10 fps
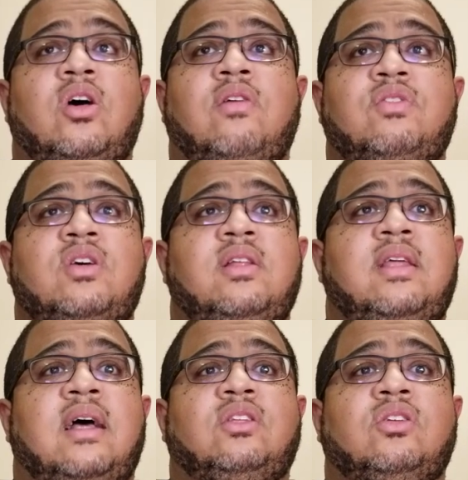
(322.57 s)
all of a sudden they
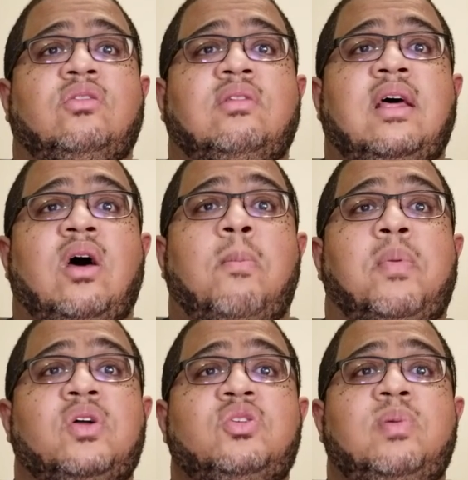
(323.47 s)
had to let a
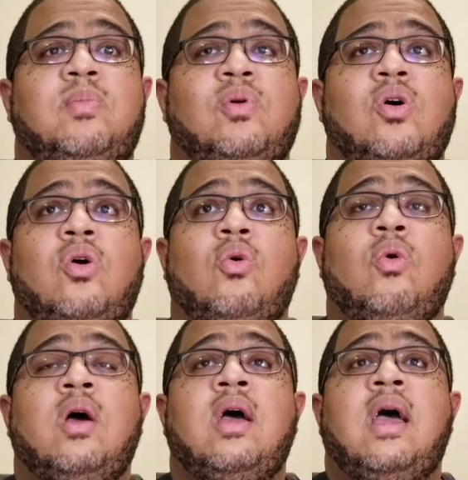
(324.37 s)
bunch of people go.
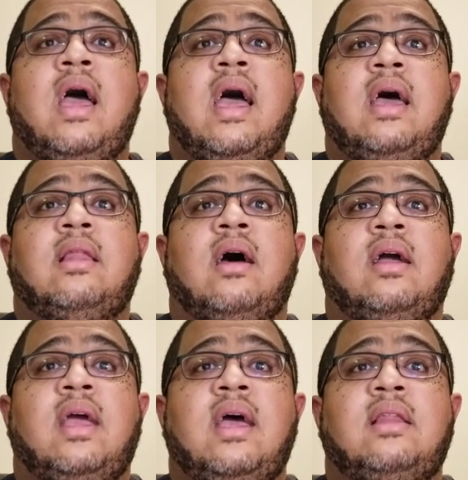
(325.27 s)
And
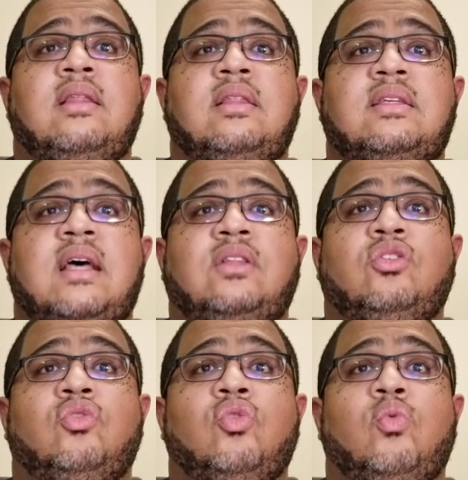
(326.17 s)
again, this had
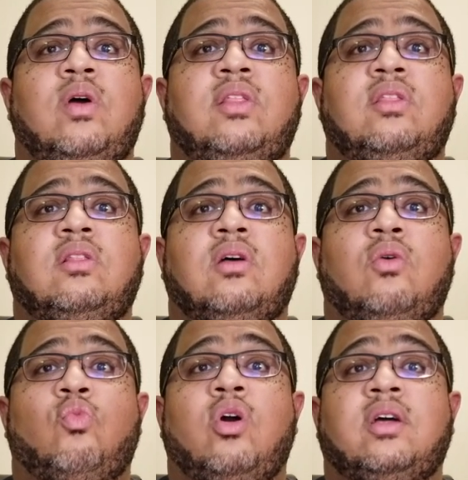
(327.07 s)
to do with
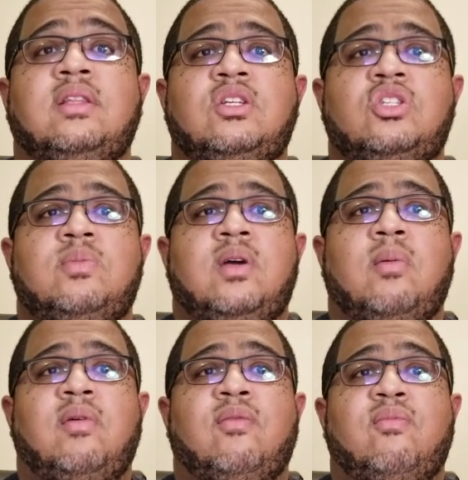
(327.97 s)
work conditions
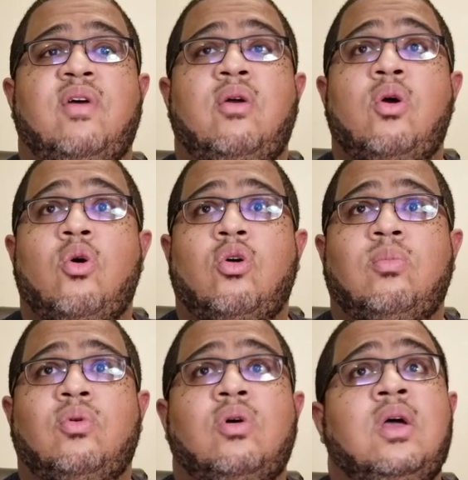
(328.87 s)
becoming very
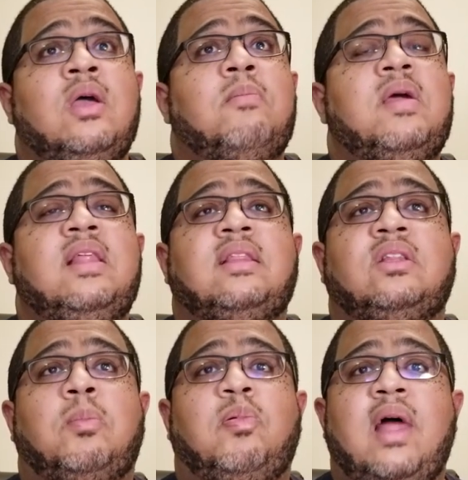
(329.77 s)
horrible, meaning that
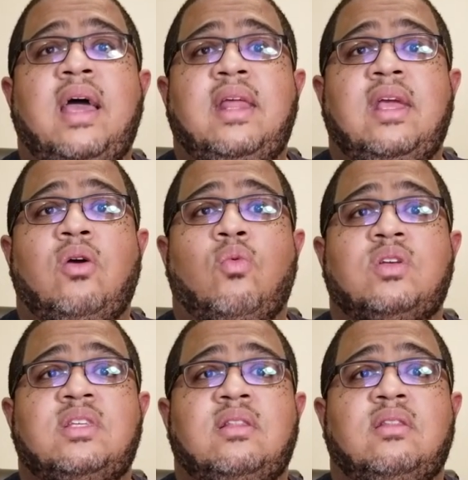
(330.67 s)
the planning
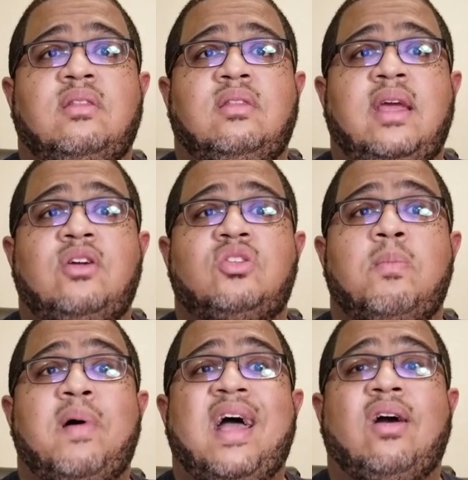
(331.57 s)
wasn't there to
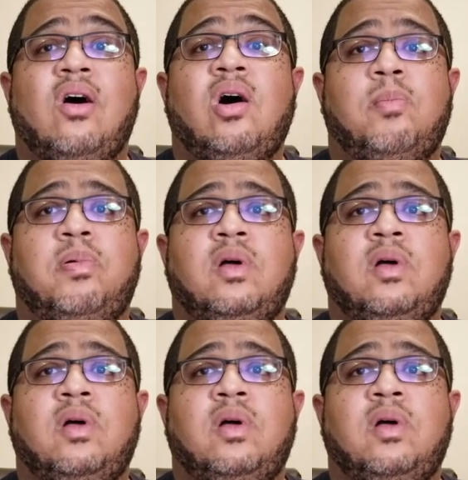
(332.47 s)
back up